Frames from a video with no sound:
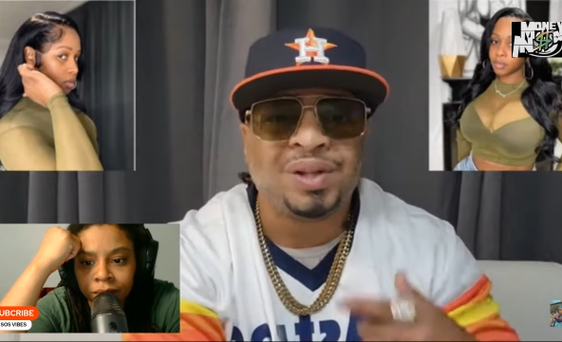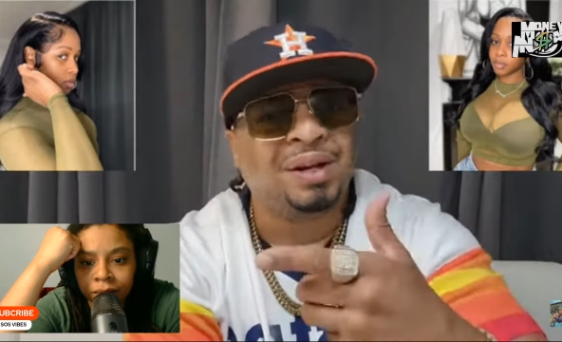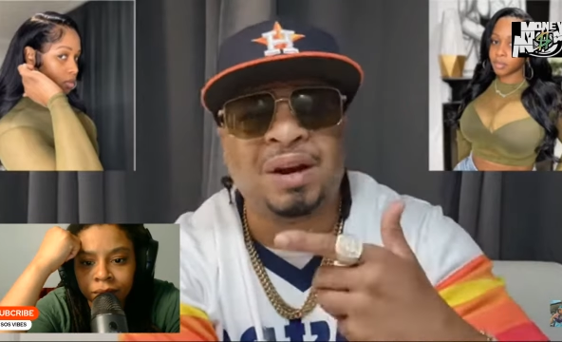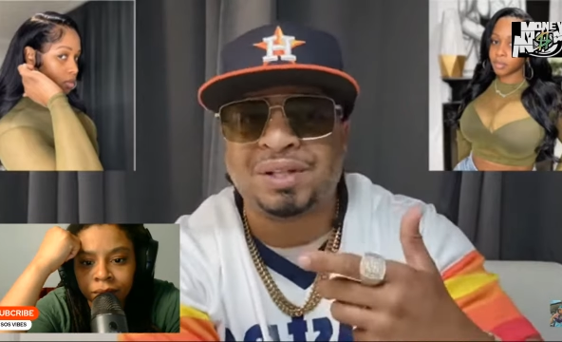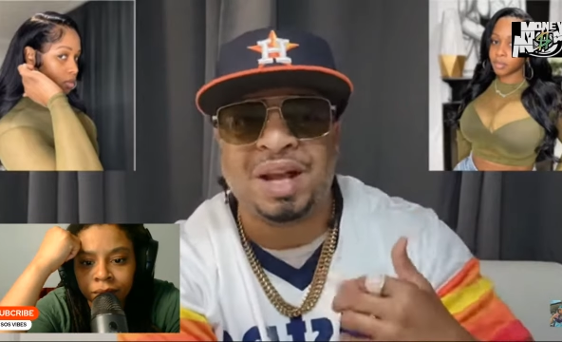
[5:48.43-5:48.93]

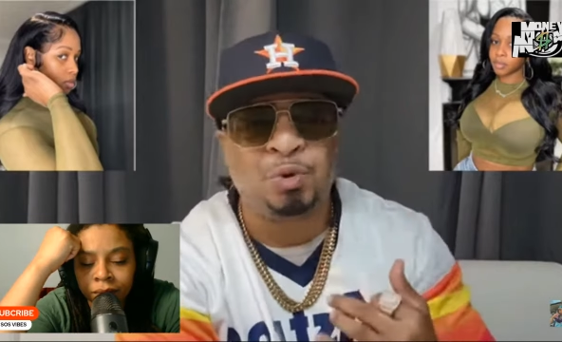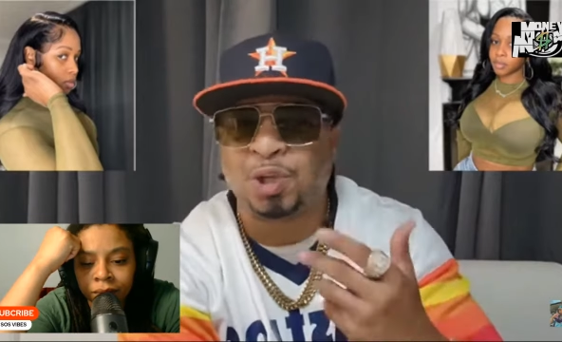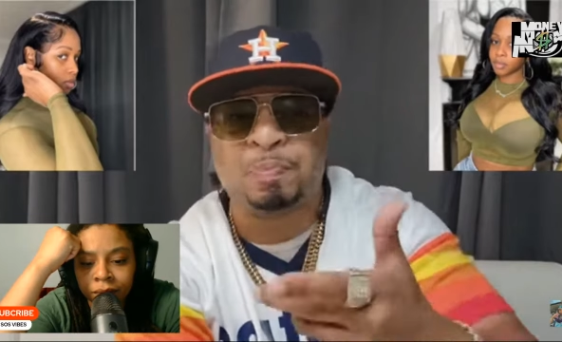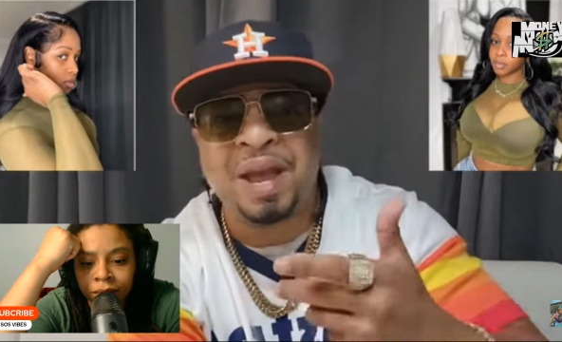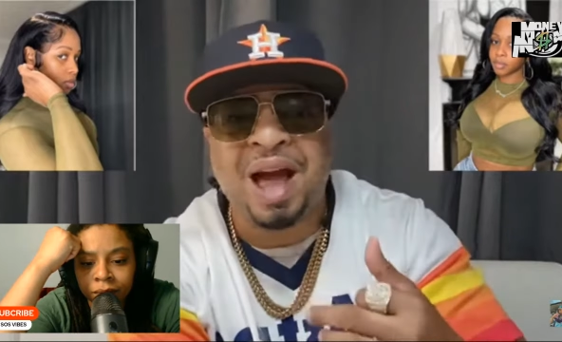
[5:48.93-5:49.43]
Speaker 1: with the lyrics that
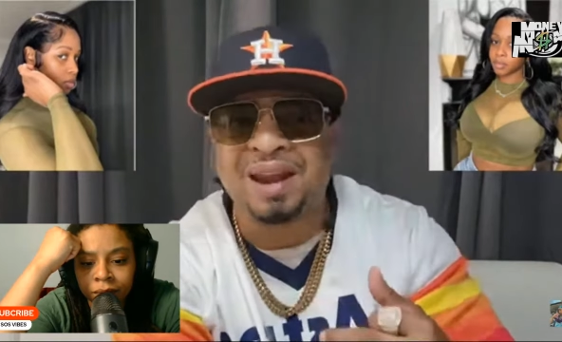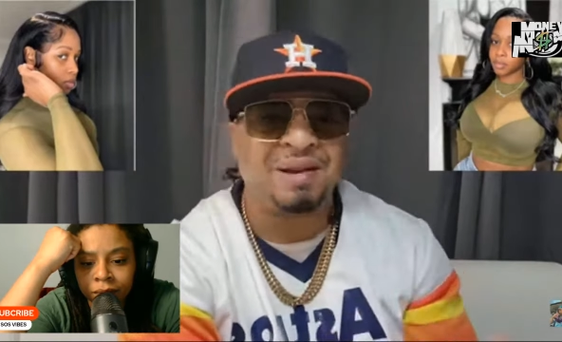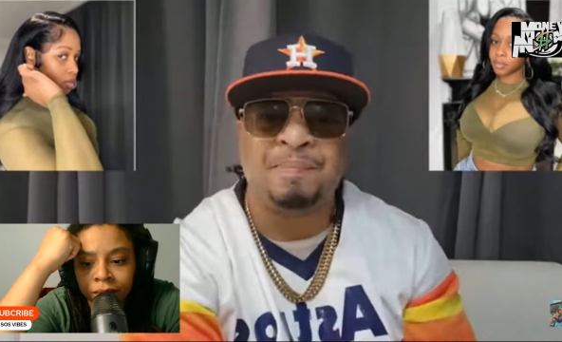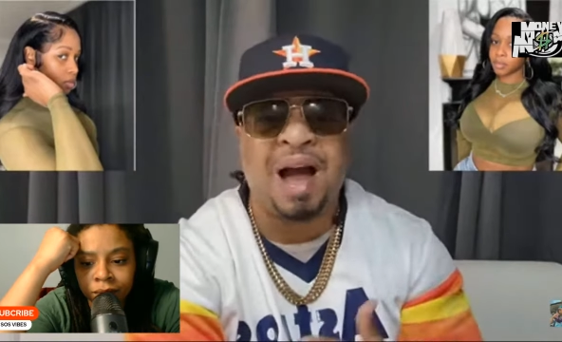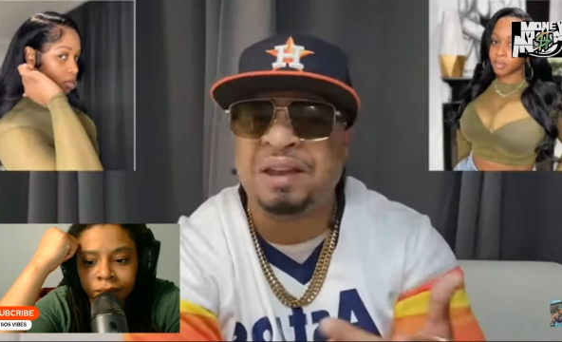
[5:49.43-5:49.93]
you spitting
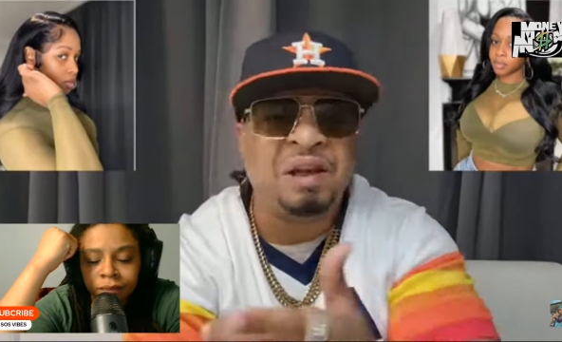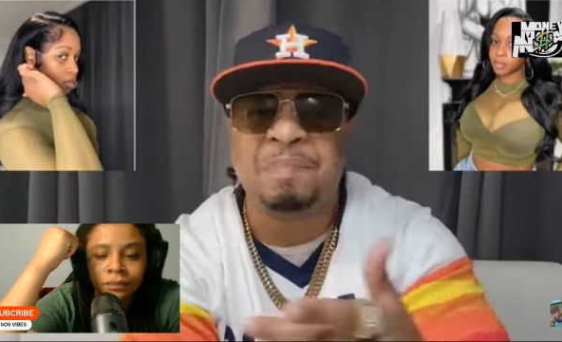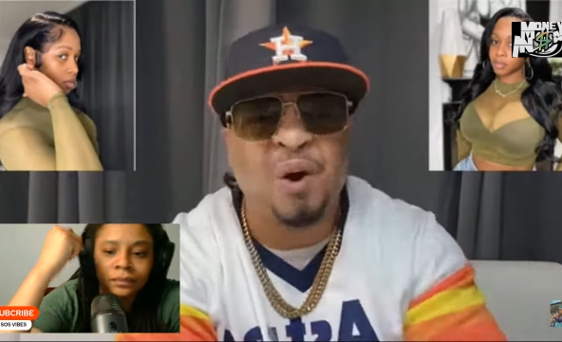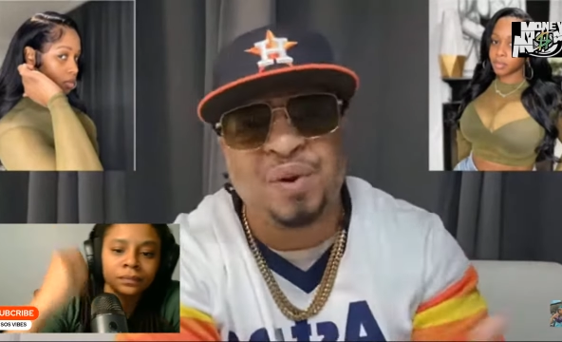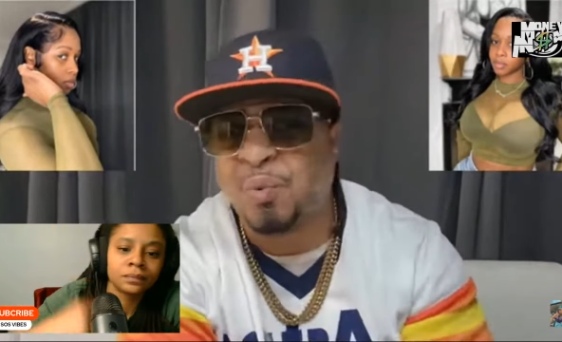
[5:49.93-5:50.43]
out of, out of
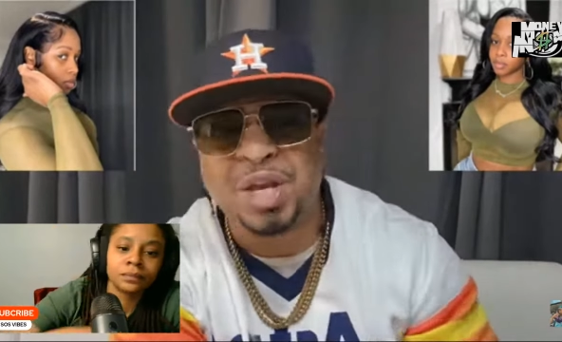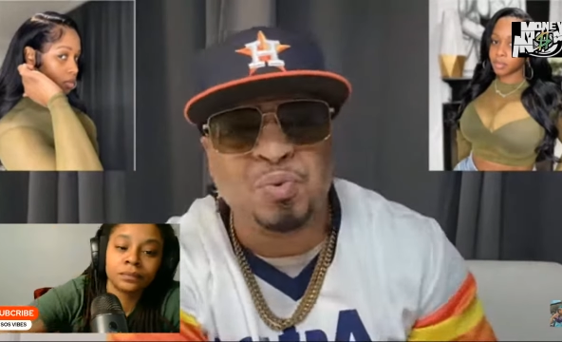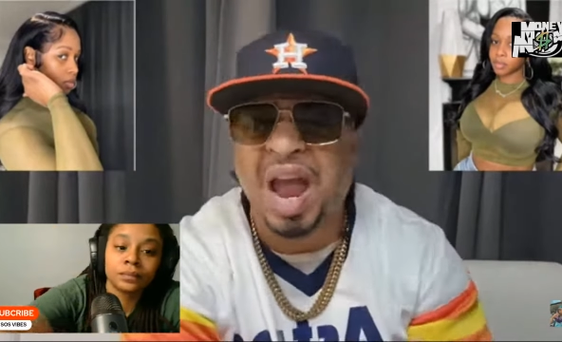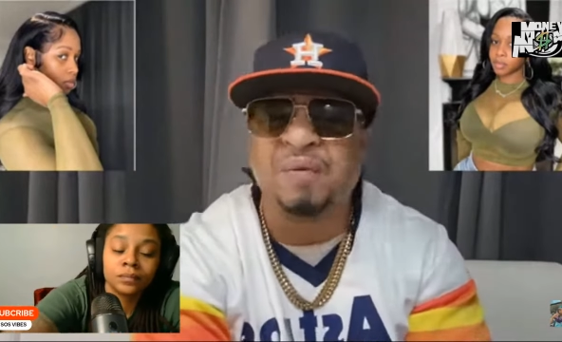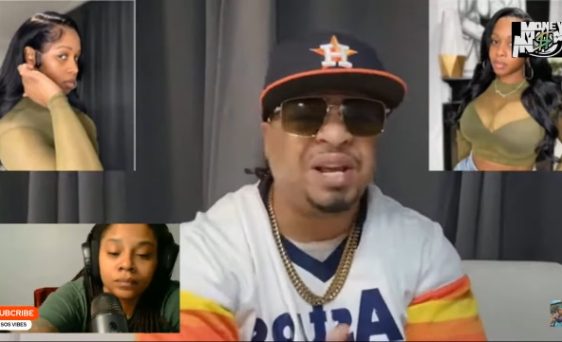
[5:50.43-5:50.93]
your mouth and the way
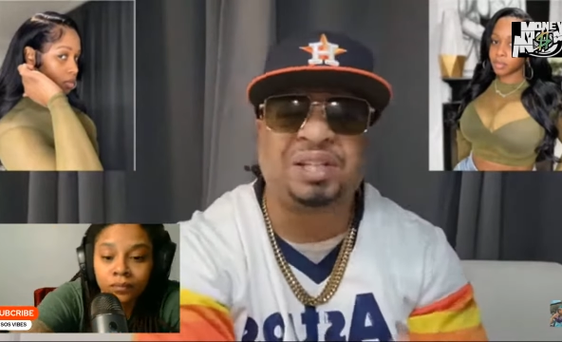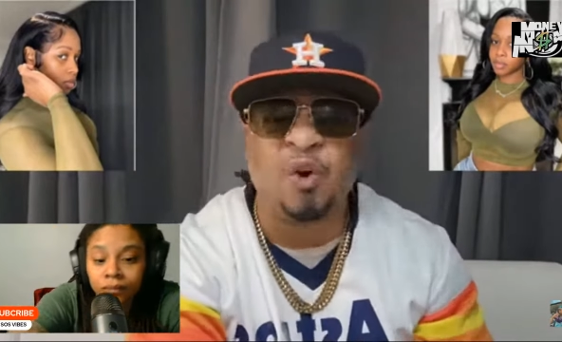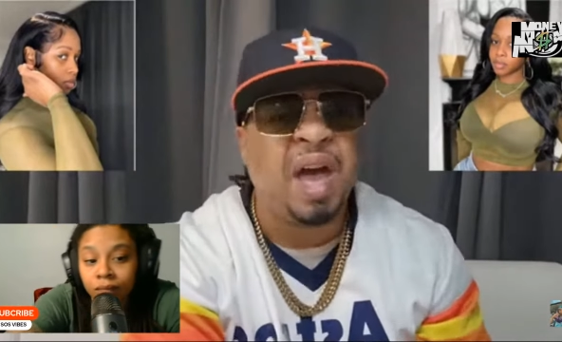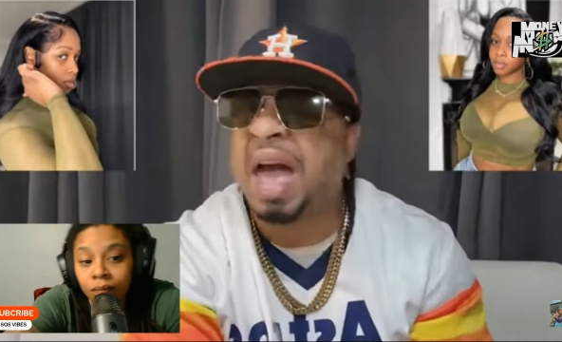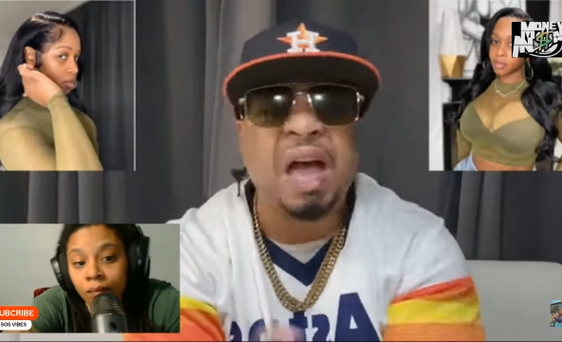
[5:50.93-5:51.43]
you carry
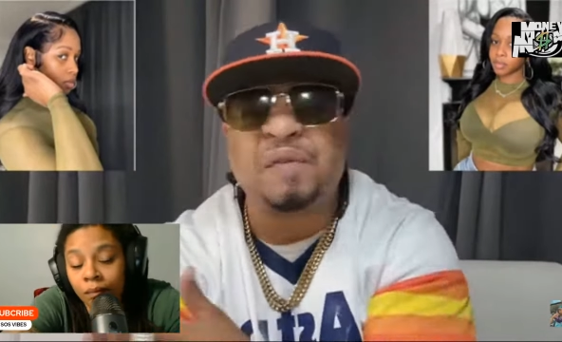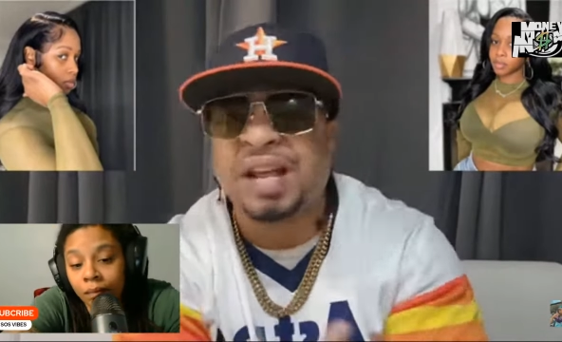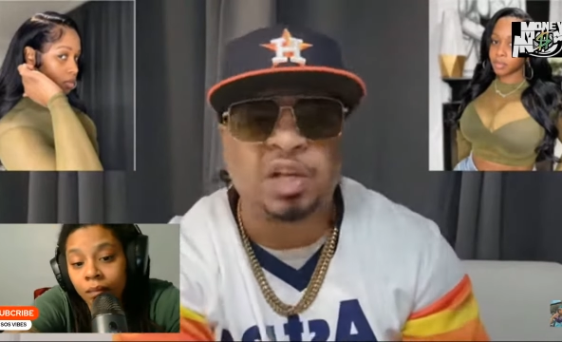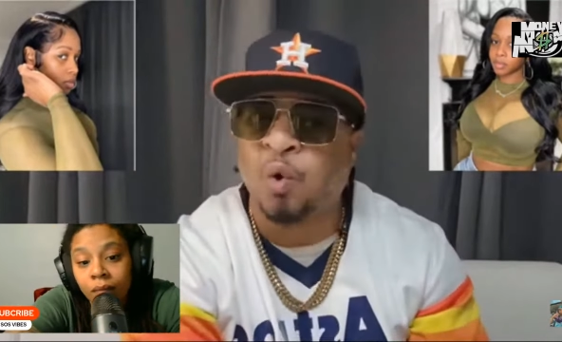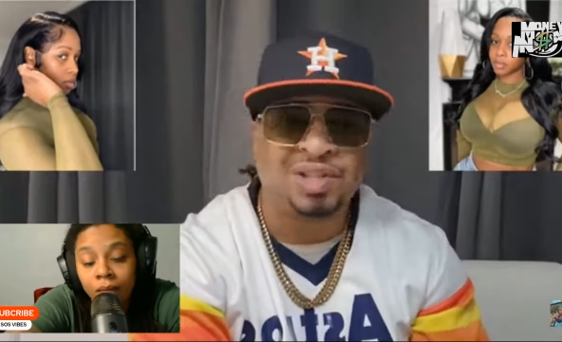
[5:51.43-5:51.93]
yourself half
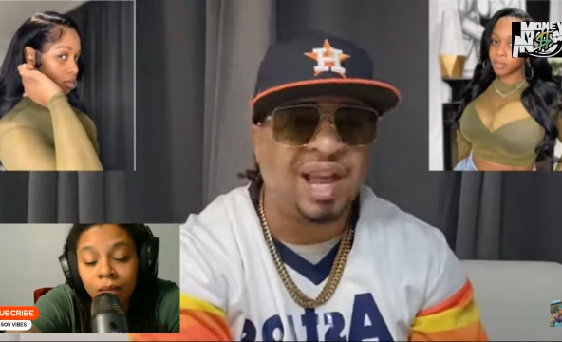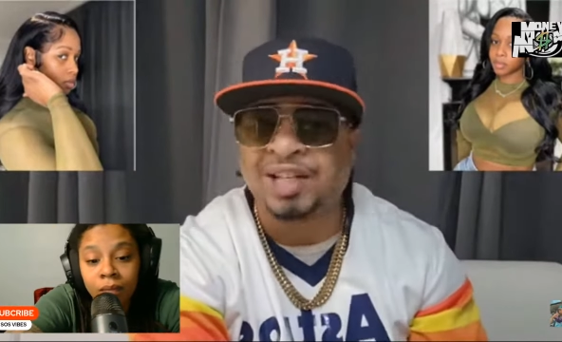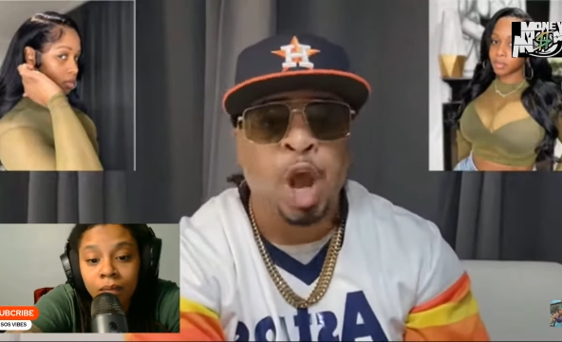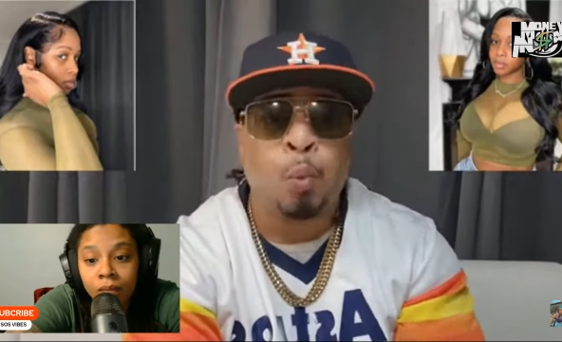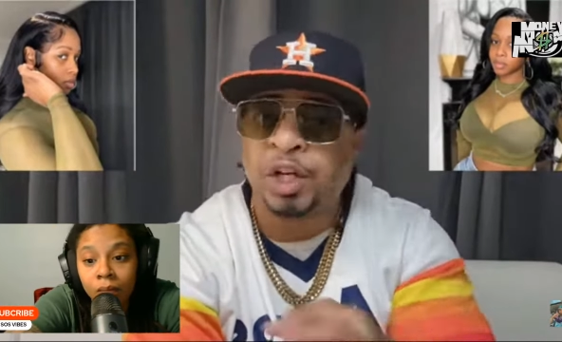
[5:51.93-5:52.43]
naked on stage?